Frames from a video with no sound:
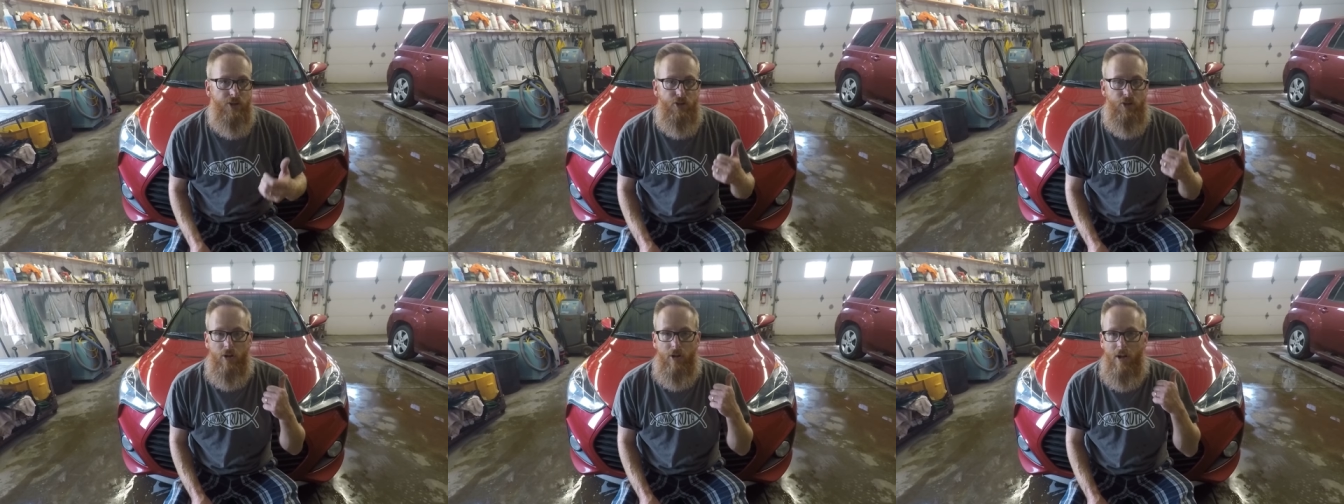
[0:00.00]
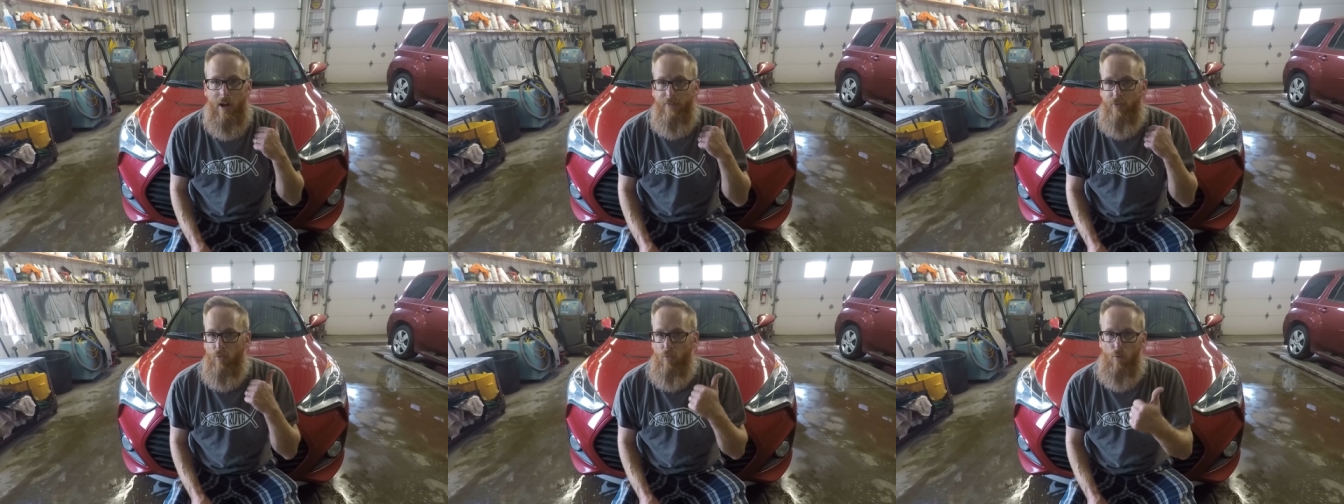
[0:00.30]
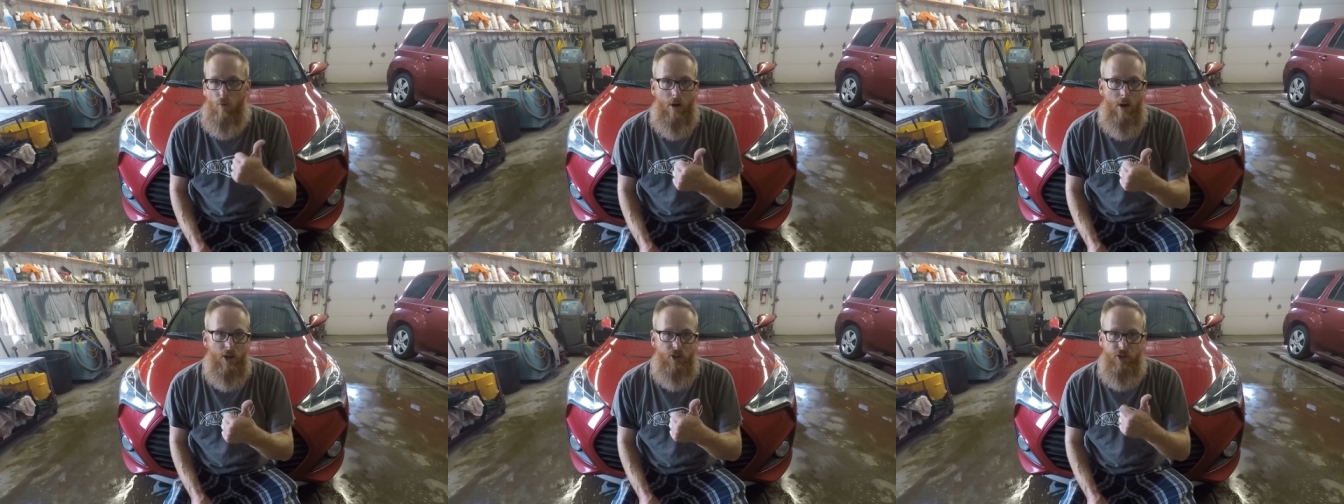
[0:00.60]
you're going to have to
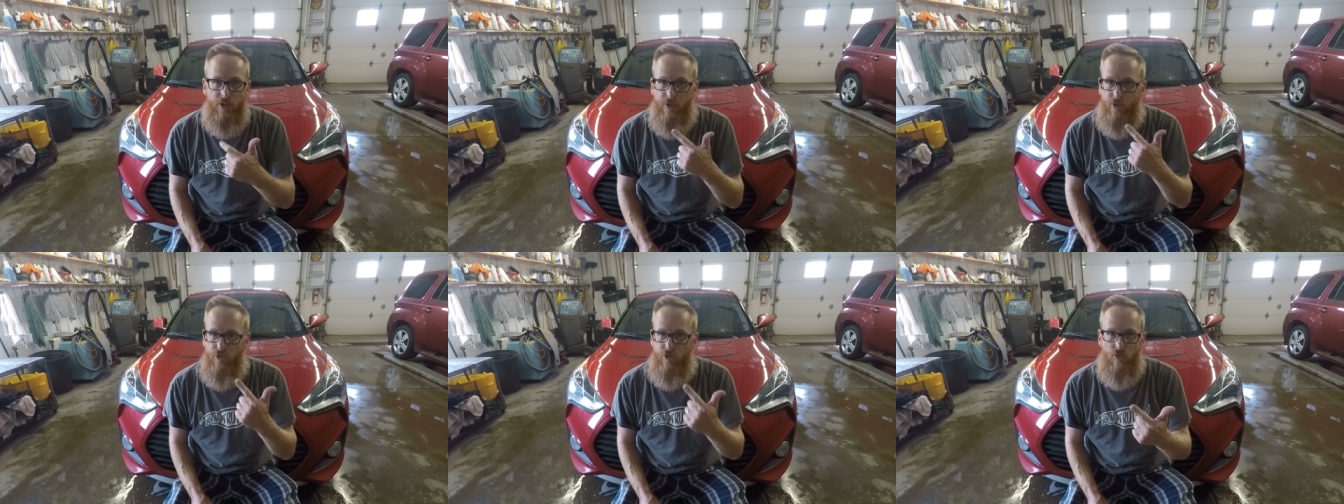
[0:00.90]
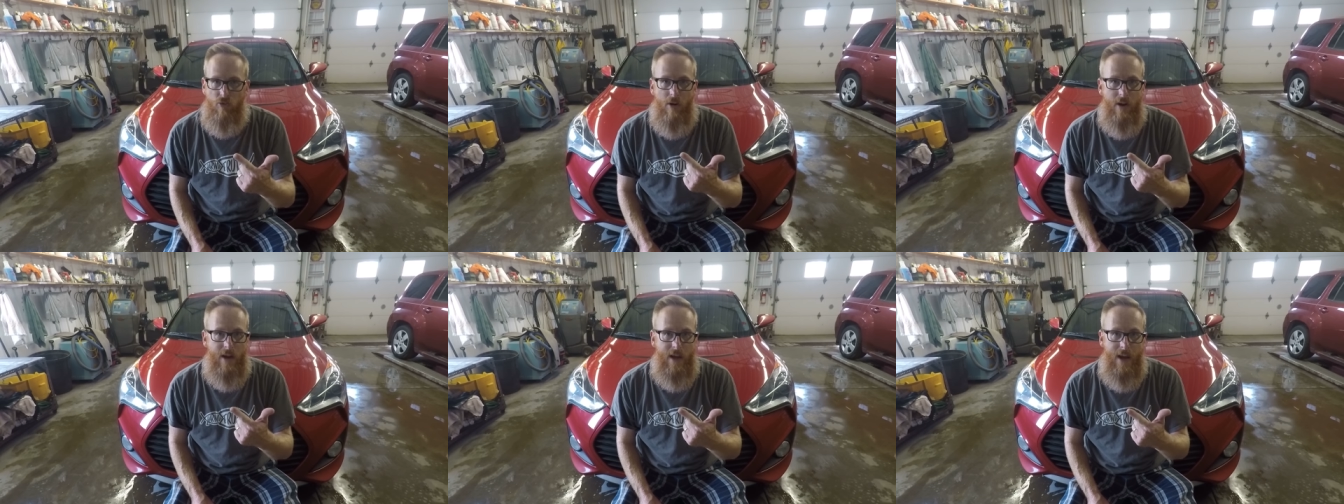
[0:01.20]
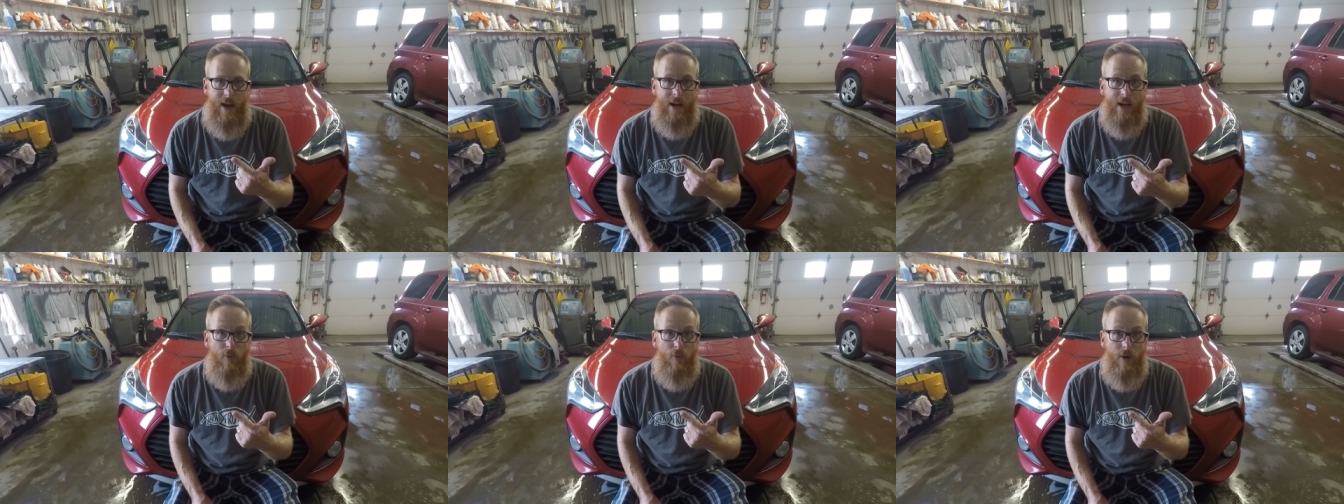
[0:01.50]
wash it and dry it
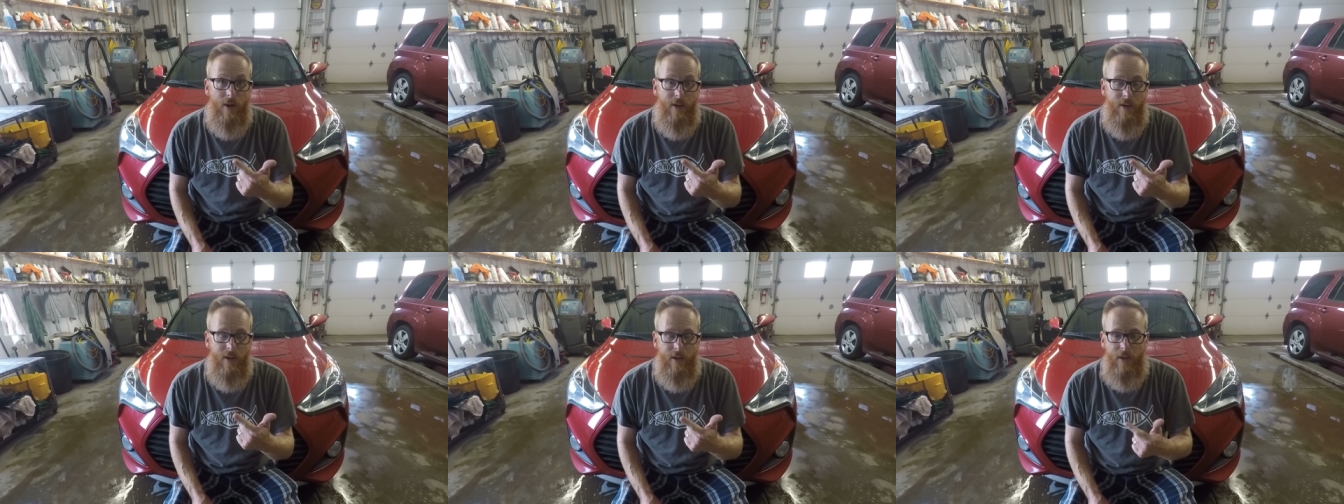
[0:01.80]
anyway.